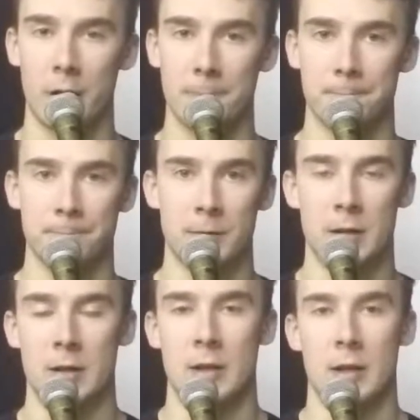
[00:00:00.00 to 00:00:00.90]
Okay?
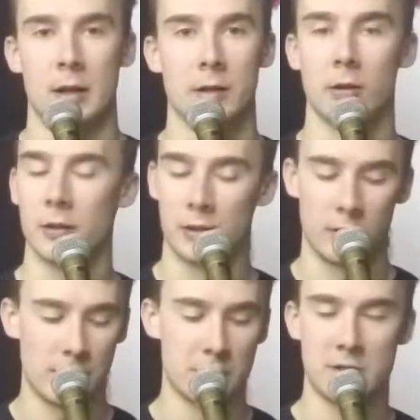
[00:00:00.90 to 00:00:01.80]
And
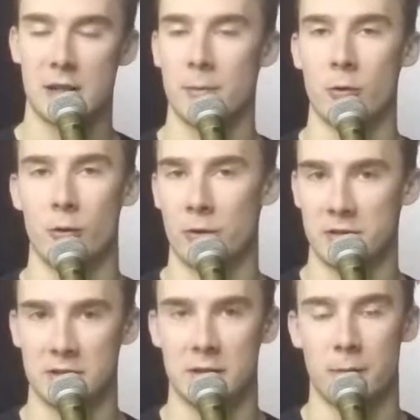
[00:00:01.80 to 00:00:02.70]
you'll understand
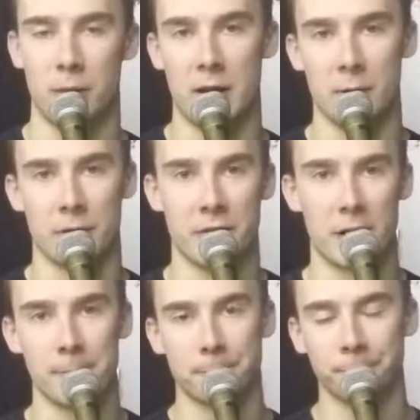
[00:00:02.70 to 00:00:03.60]
more once I start playing
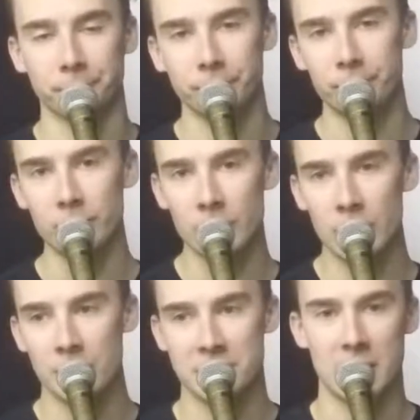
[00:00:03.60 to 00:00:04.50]
with that.
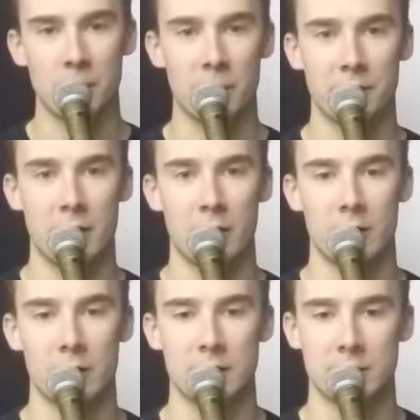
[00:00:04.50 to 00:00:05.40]
The second way of
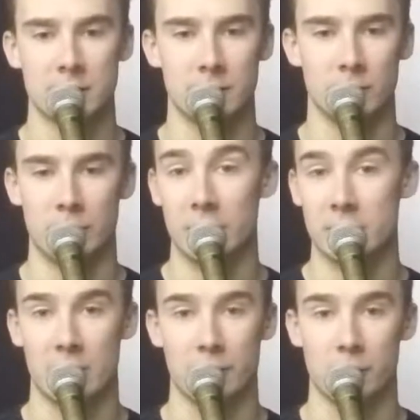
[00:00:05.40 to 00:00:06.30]
counting is
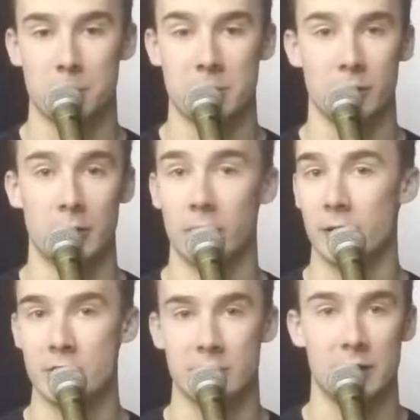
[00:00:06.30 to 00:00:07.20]
really straightforward. You're
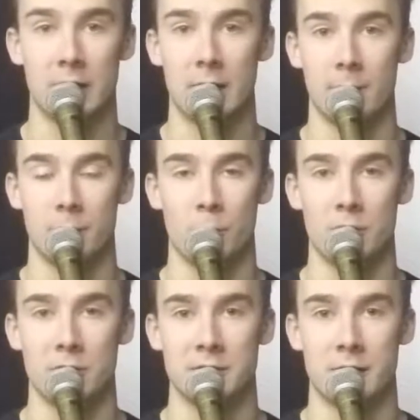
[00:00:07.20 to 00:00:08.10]
literally just going to count
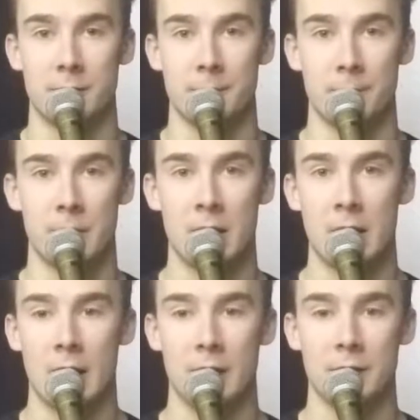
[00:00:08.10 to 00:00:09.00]
from 1 to 7.
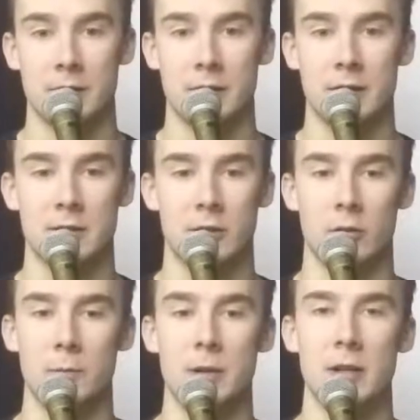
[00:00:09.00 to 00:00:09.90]
And
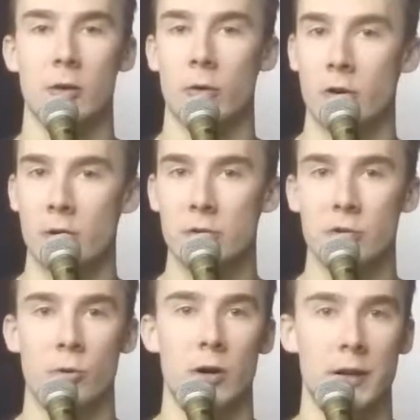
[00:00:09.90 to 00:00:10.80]
these could be quarter
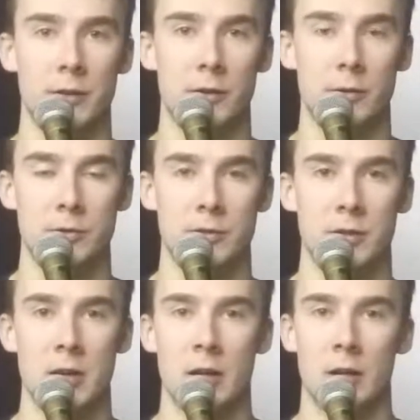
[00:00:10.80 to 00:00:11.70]
notes or eighth
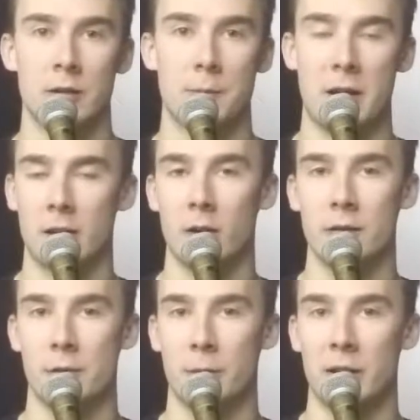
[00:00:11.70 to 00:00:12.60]
notes,
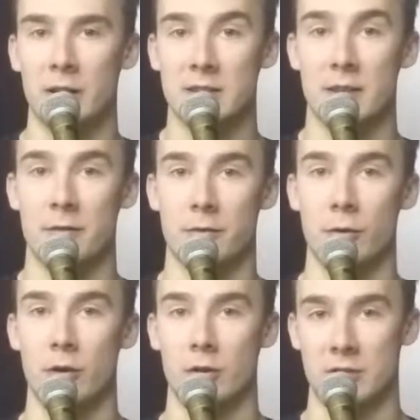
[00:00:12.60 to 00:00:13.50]
depending on if you're playing in
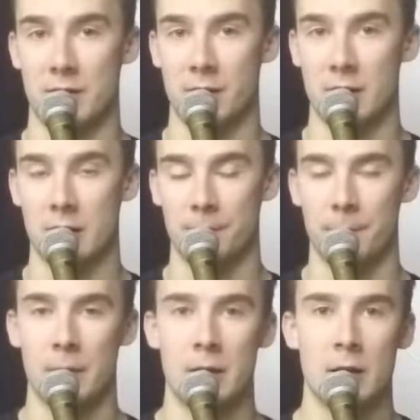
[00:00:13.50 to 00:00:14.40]
7/4 or 7/8.